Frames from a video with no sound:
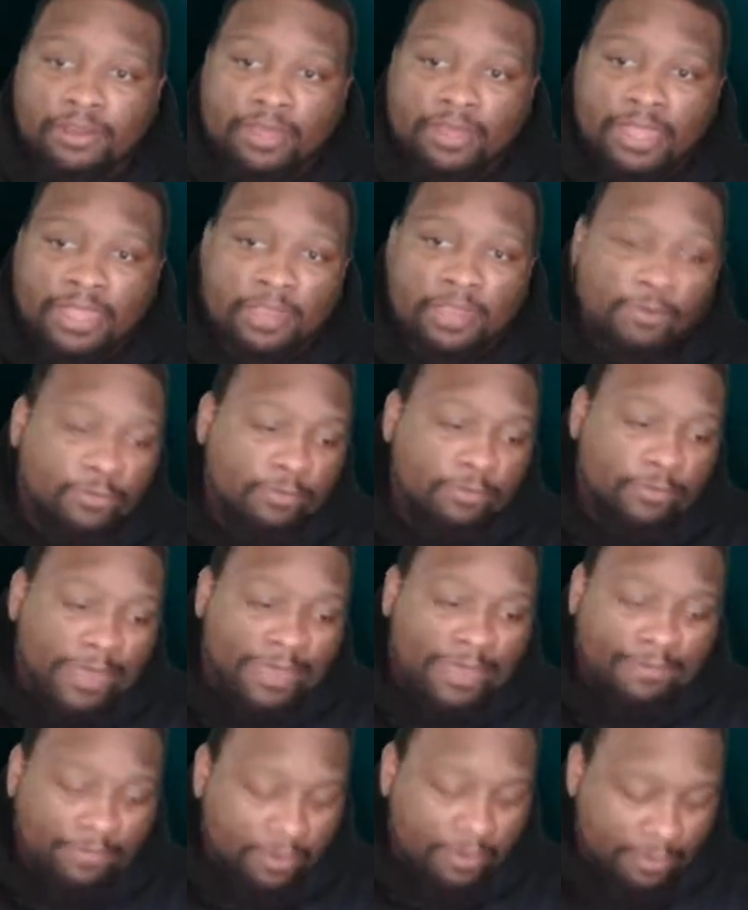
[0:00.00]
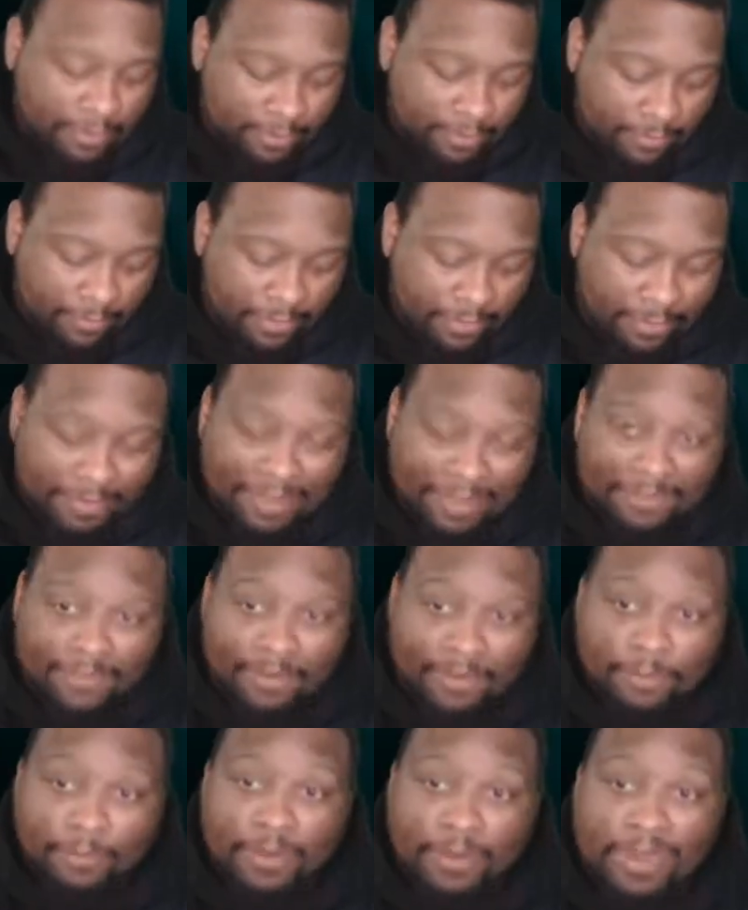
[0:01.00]
Like he was my, you know, one of my
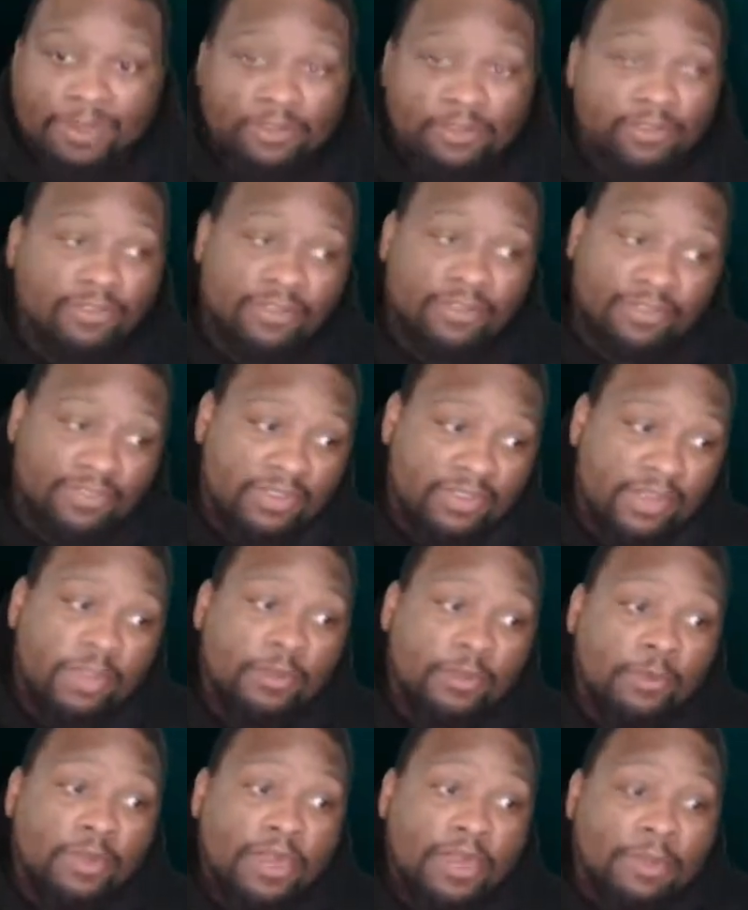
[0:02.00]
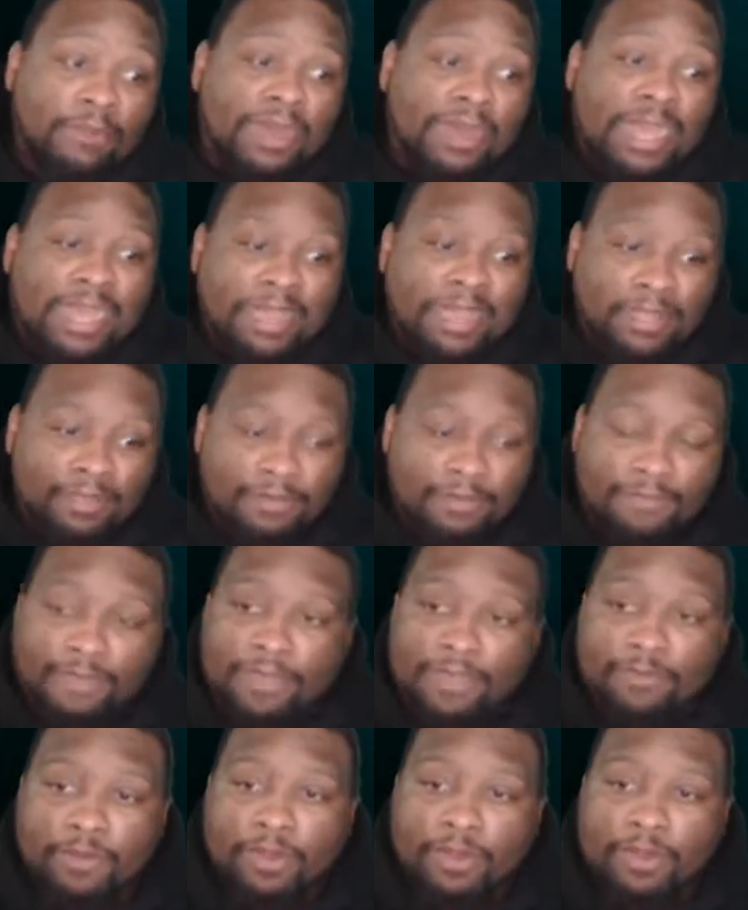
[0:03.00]
favorite Rangers and still one of my
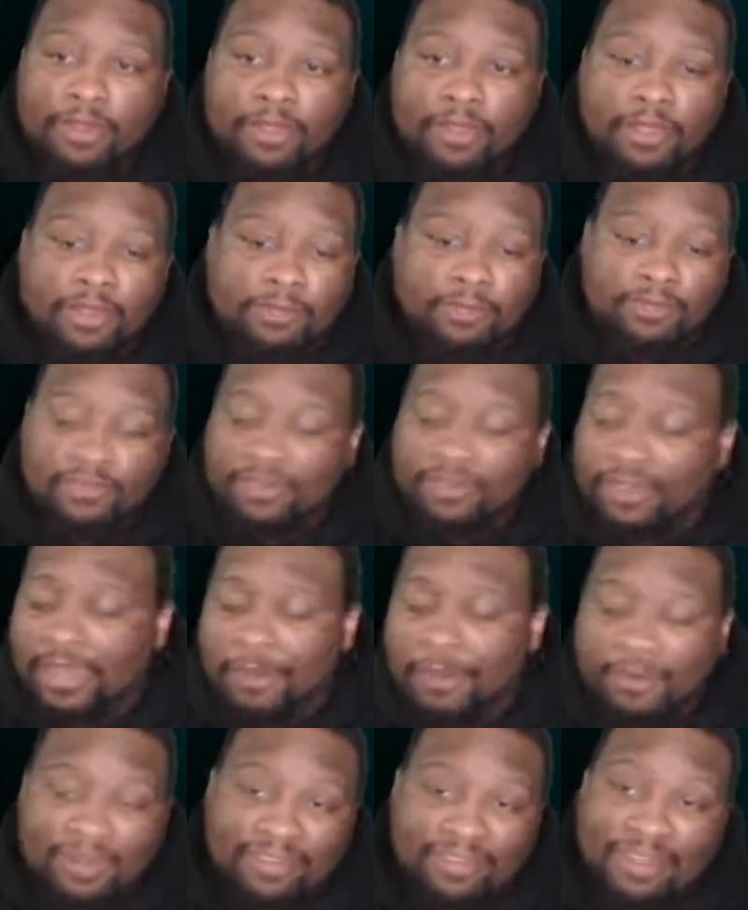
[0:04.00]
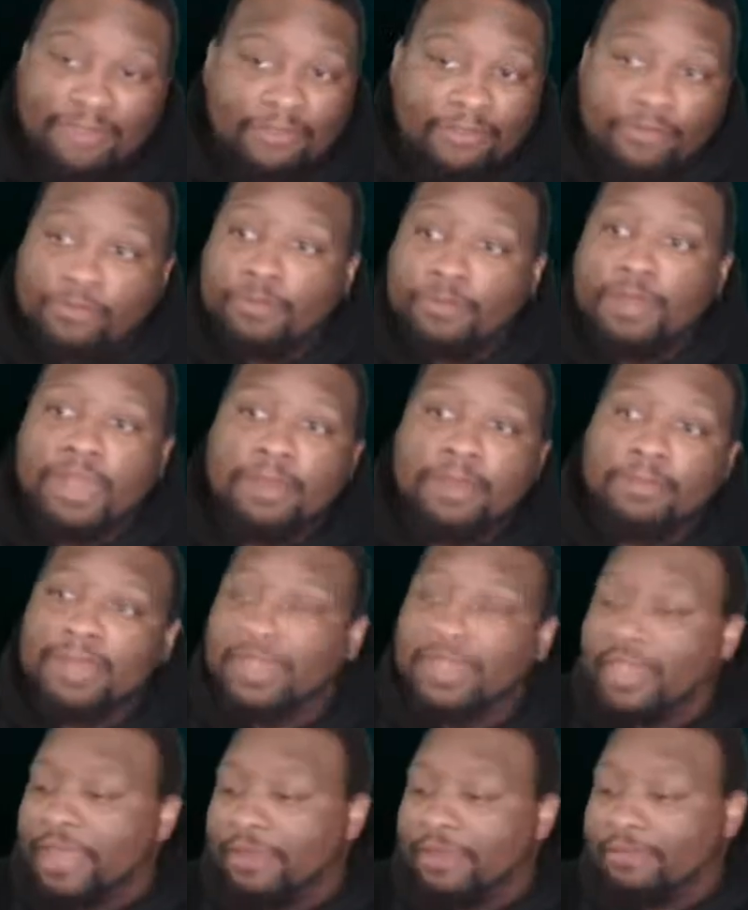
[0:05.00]
favorite um, celebrities I've ever met in my
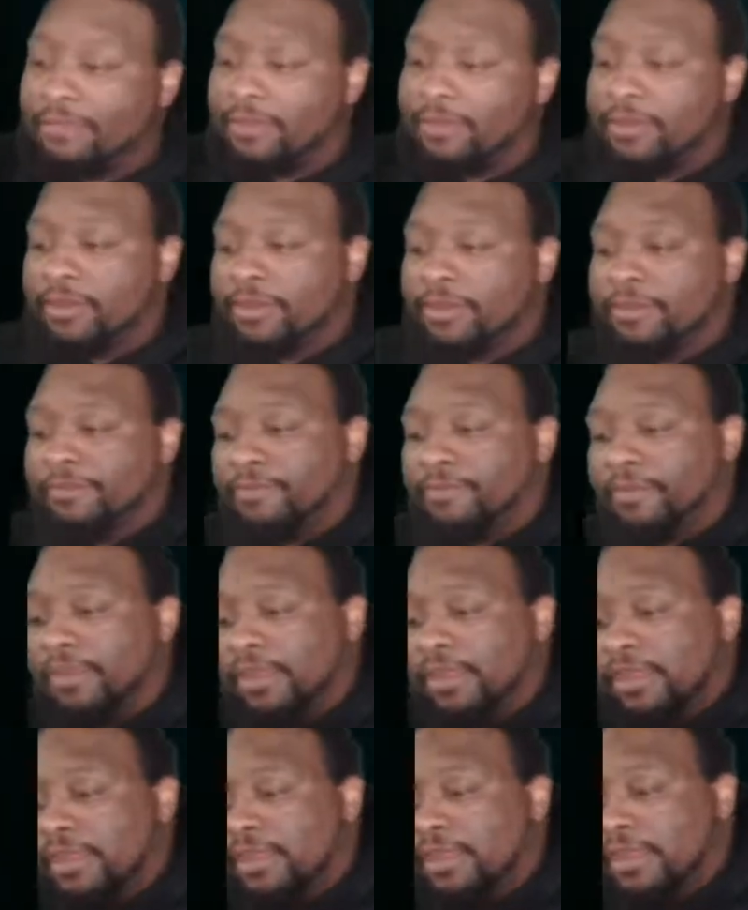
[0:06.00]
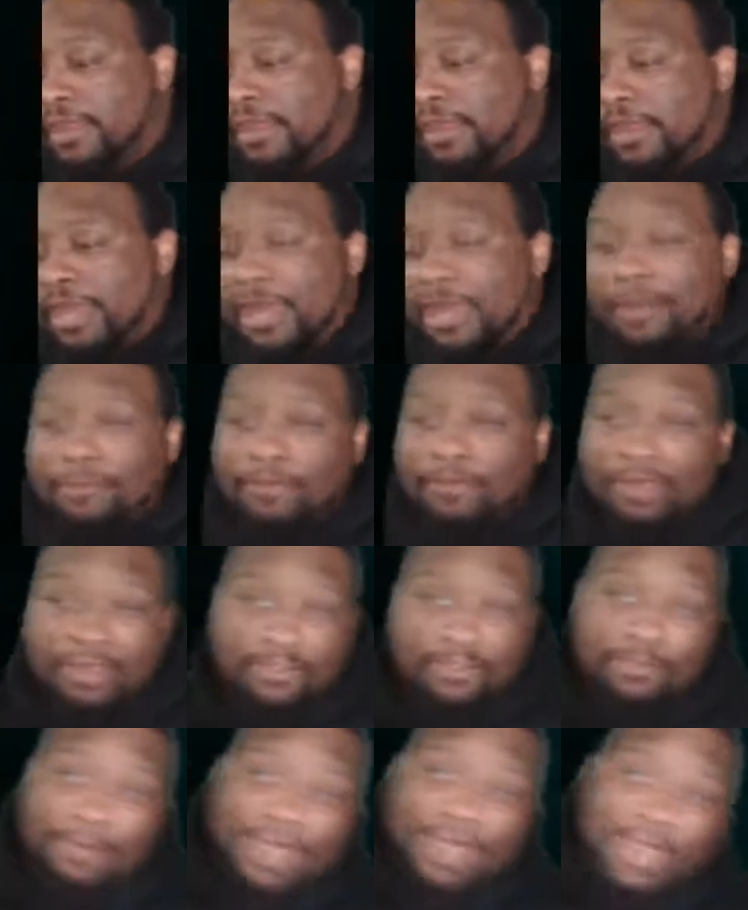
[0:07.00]
life. You know, I'm
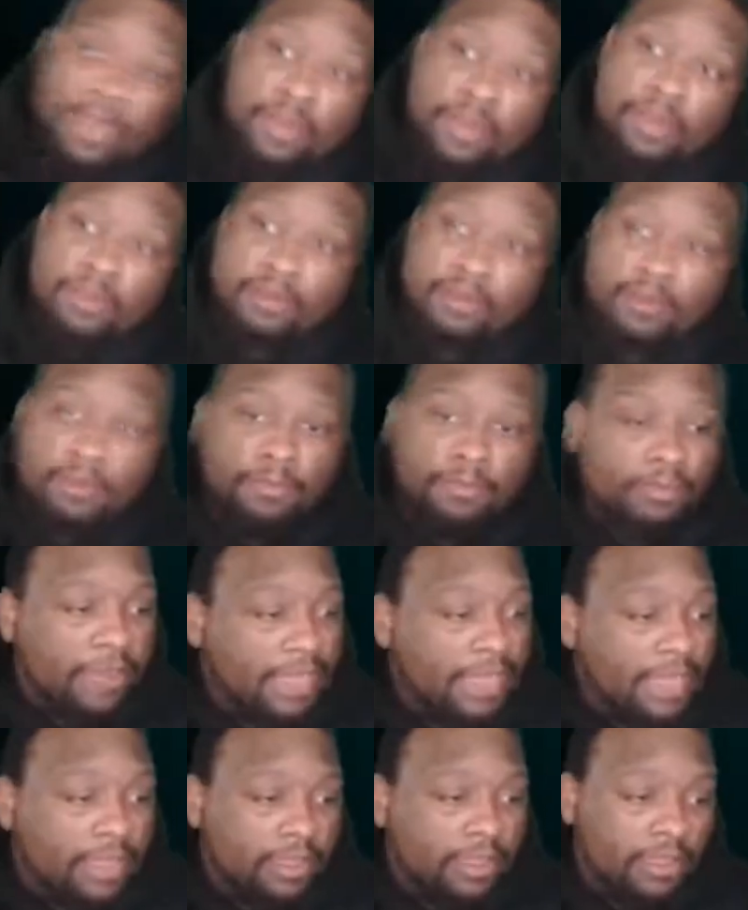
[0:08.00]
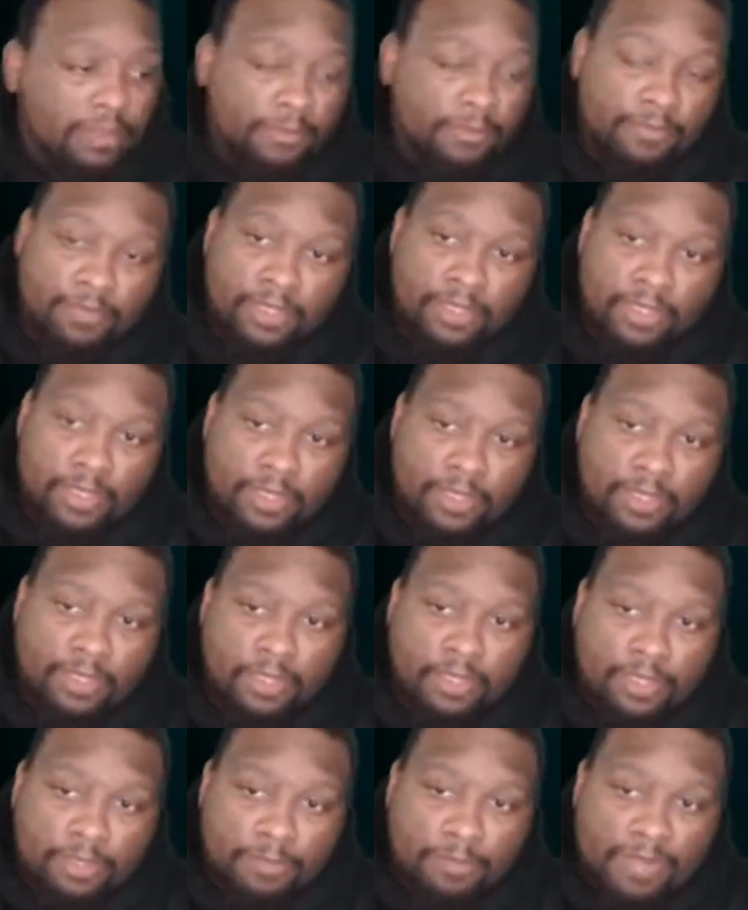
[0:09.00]
inspired by um,
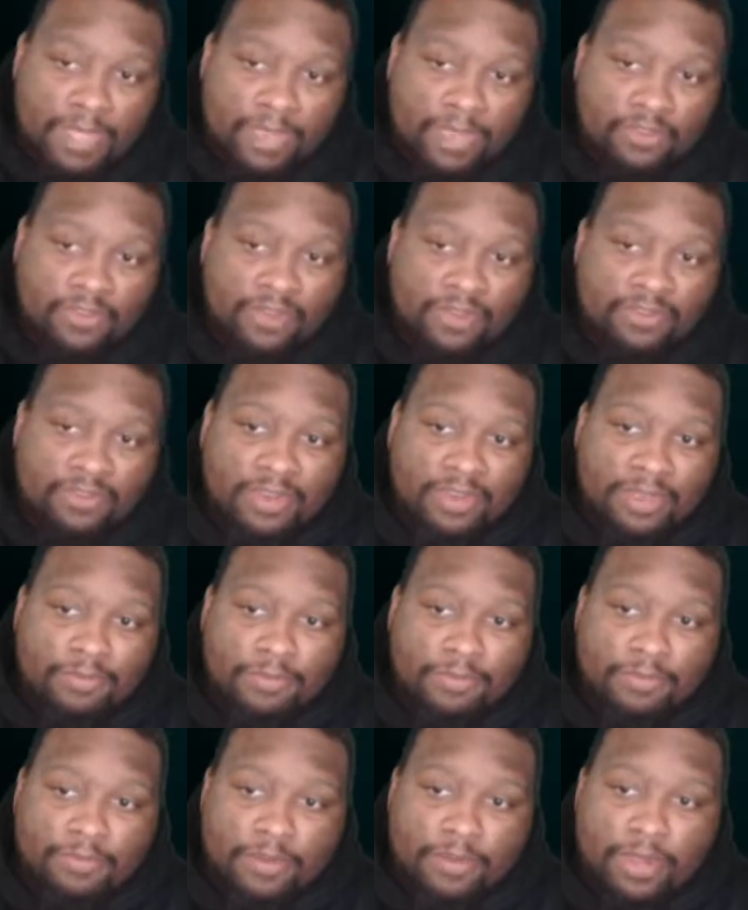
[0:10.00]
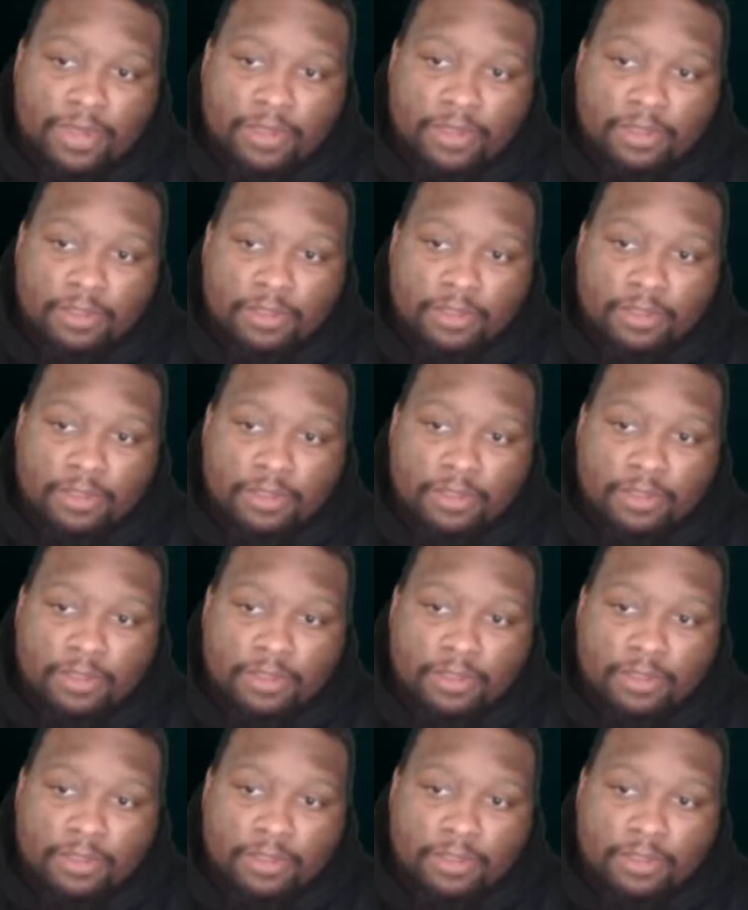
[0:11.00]
by Jason David Frank.